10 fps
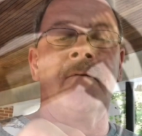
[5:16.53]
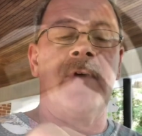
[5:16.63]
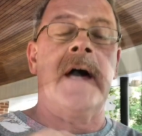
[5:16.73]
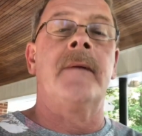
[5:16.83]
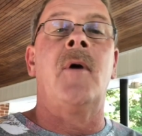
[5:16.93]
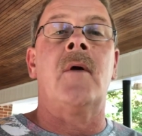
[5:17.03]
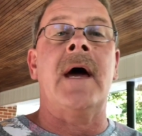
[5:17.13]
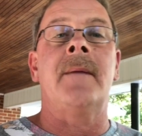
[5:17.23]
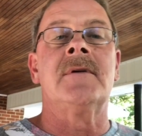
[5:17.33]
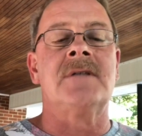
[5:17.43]
find them on
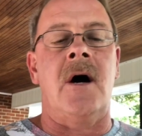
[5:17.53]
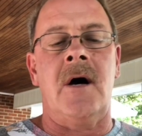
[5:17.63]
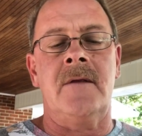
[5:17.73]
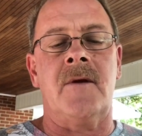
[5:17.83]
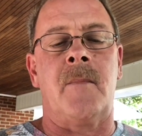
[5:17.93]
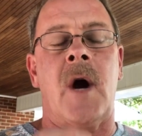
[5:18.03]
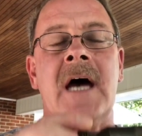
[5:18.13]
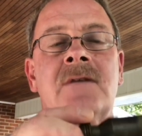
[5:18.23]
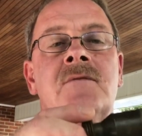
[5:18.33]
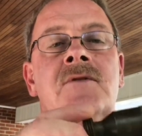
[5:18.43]
Amazon. The
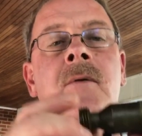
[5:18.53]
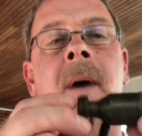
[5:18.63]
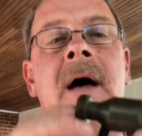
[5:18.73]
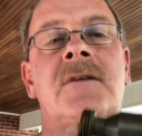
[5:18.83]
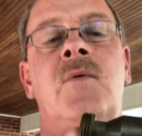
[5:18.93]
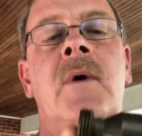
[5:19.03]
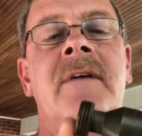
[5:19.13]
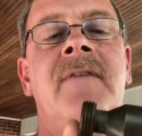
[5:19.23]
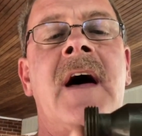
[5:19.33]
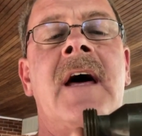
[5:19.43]
brass ones are about
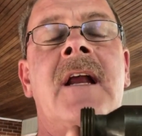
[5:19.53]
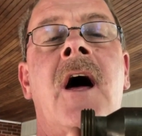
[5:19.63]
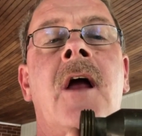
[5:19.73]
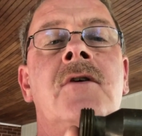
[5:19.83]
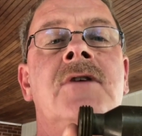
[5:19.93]
$25.